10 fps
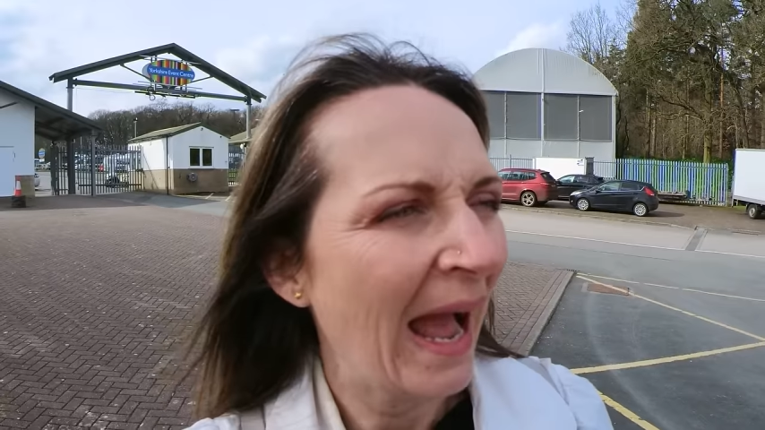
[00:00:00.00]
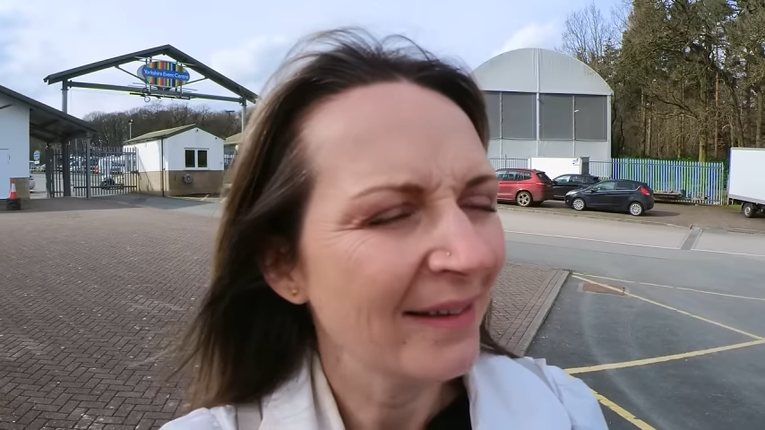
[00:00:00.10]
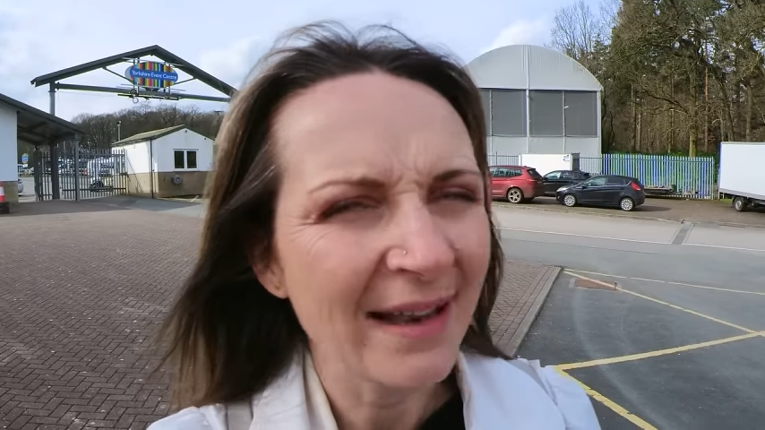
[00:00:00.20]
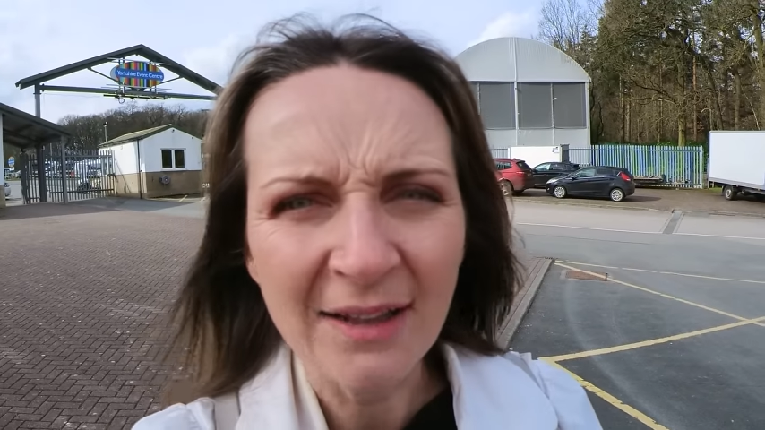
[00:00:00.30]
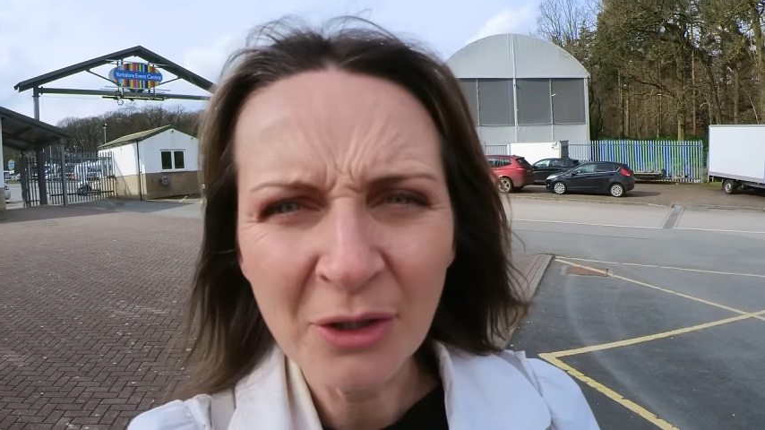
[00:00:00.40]

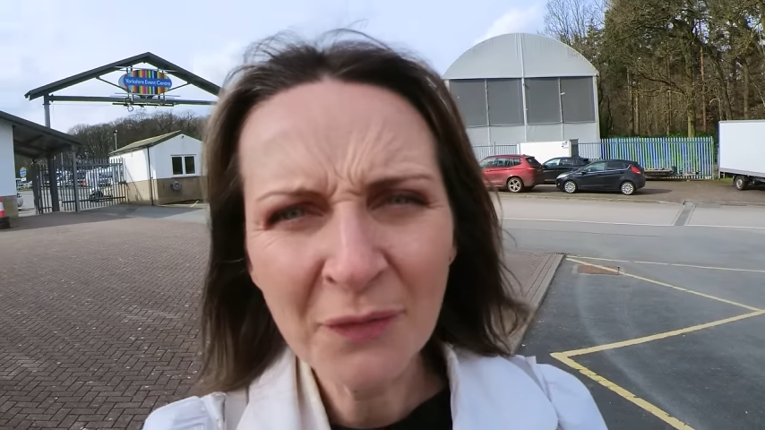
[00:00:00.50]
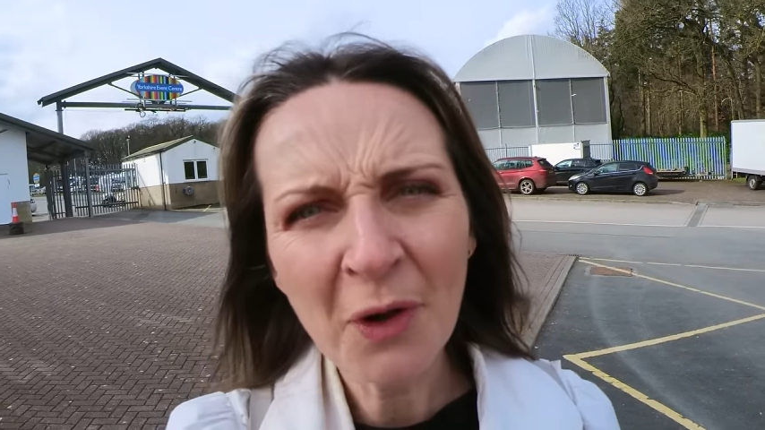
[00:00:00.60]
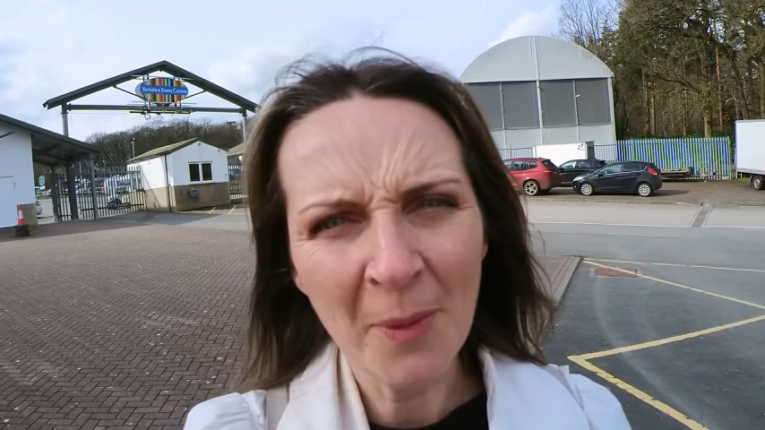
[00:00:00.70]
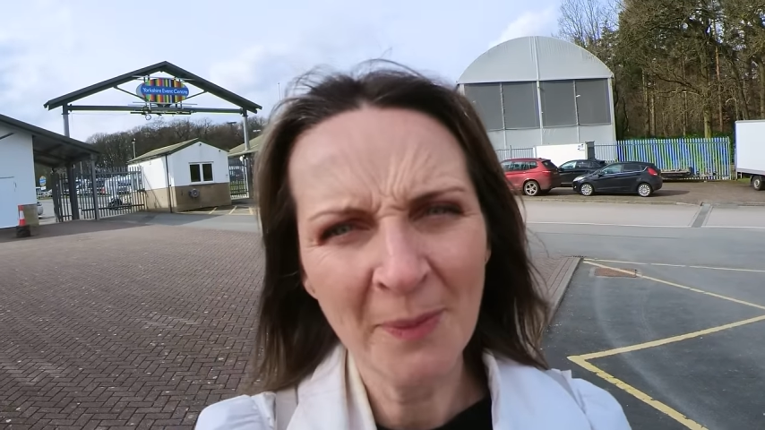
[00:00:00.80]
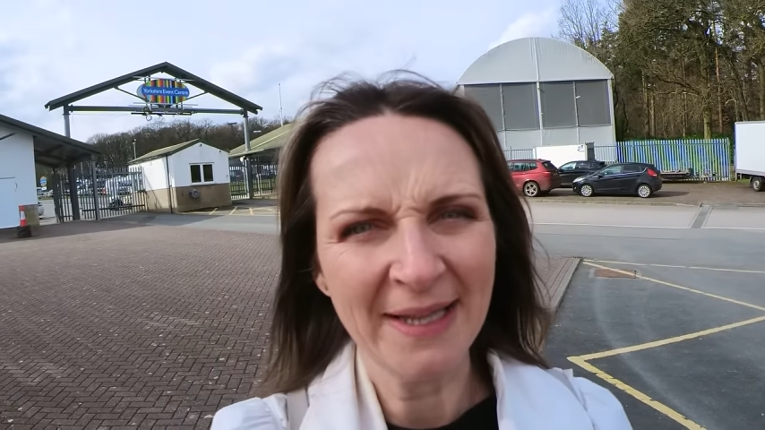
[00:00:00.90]
And I love
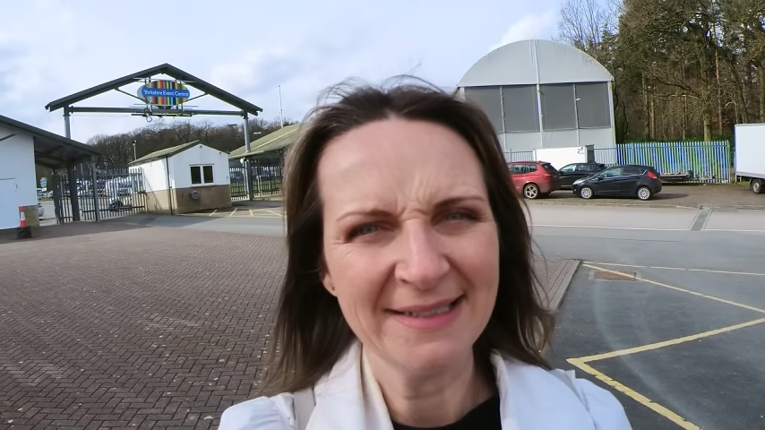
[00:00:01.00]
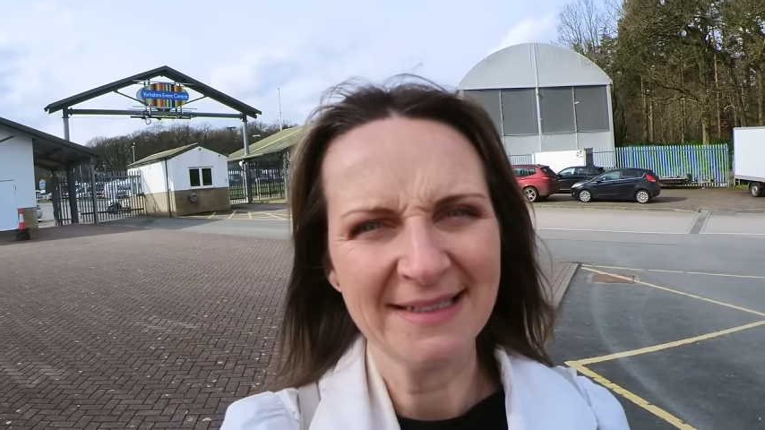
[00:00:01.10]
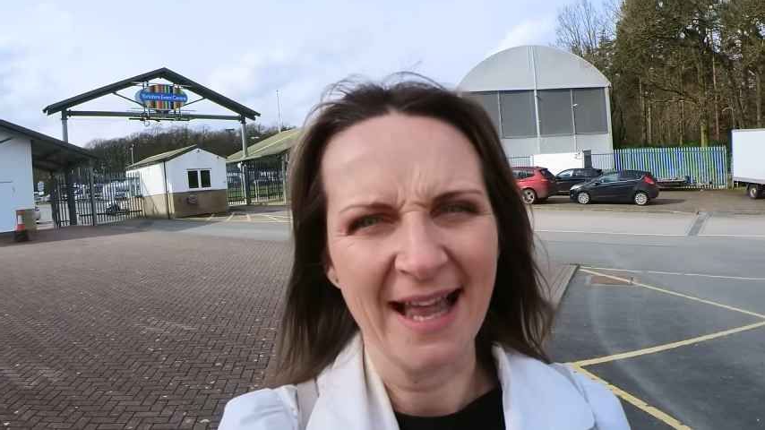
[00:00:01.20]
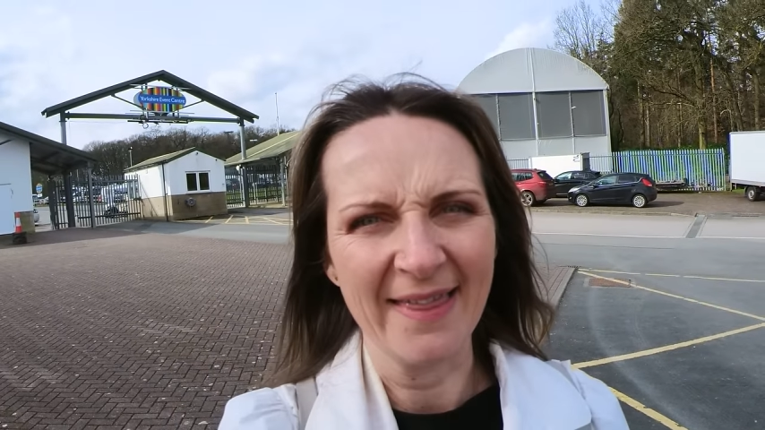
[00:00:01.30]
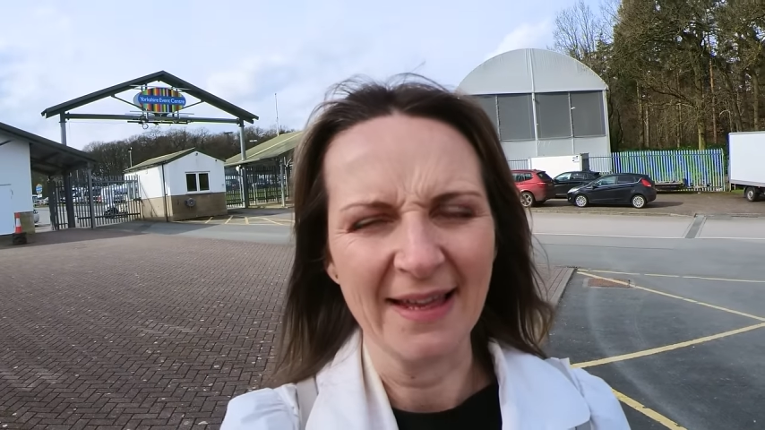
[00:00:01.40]
coming
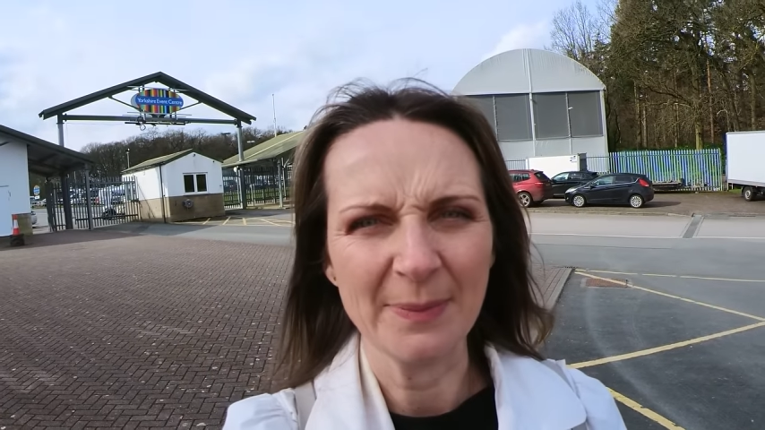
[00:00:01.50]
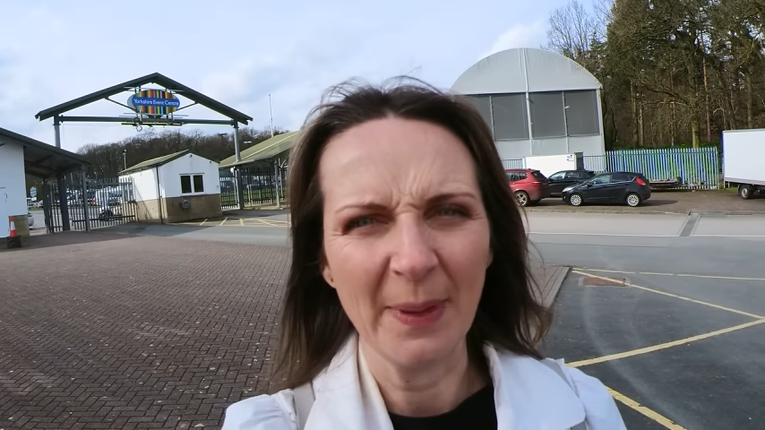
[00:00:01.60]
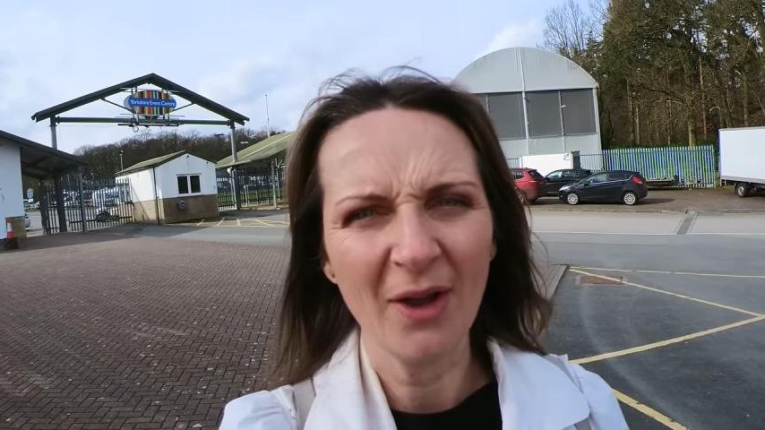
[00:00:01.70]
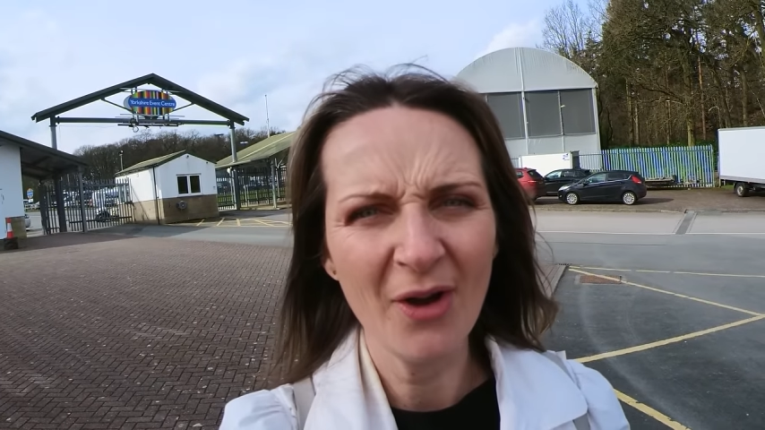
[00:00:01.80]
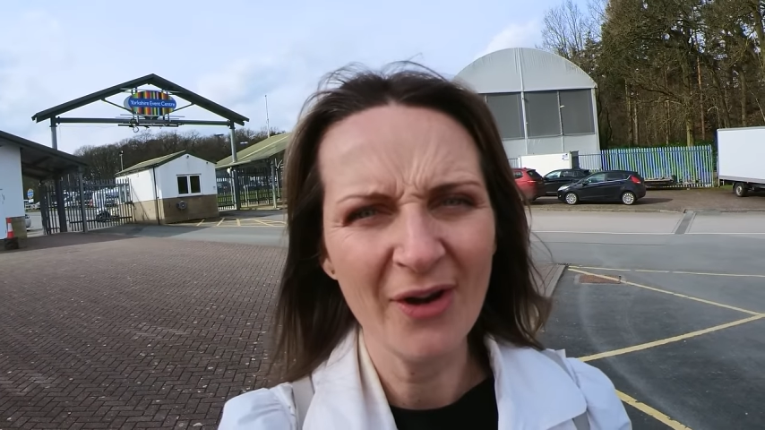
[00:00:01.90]
places like this
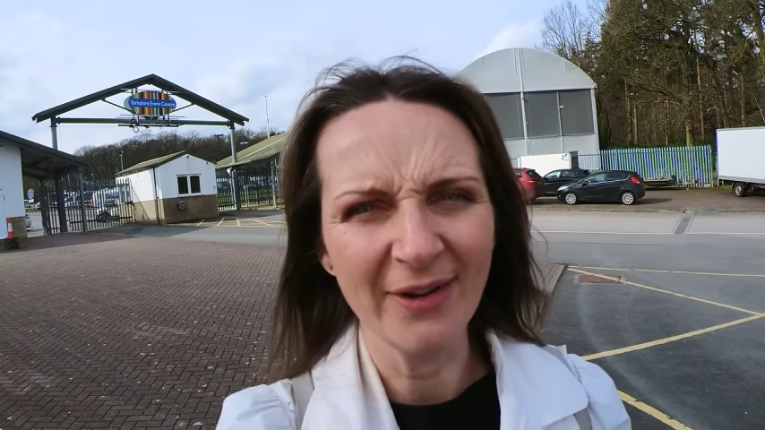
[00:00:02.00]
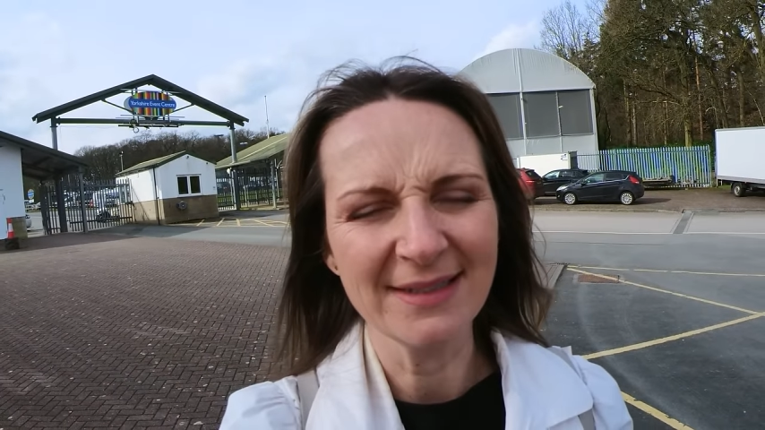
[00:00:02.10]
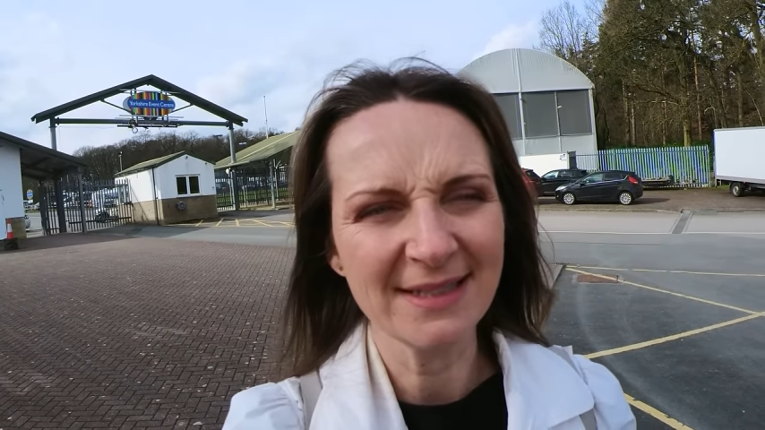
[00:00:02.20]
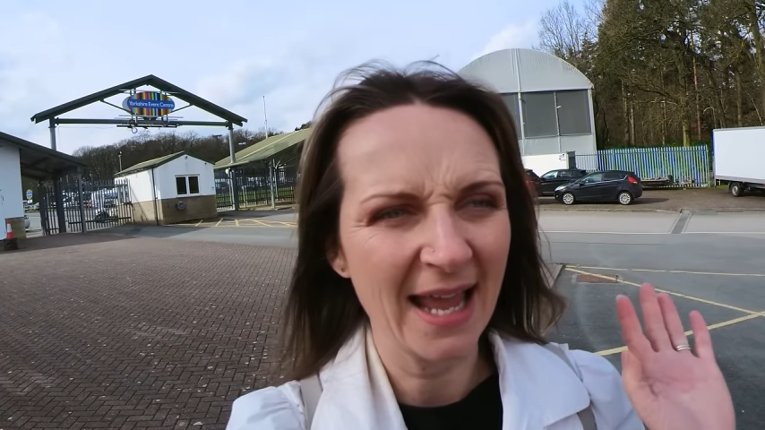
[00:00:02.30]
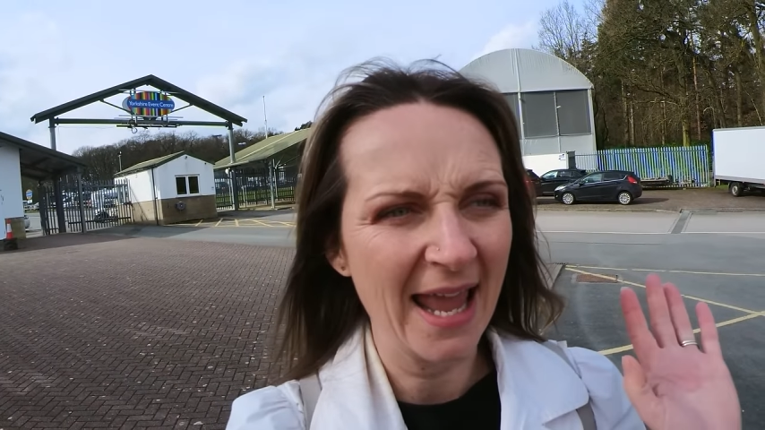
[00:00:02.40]
because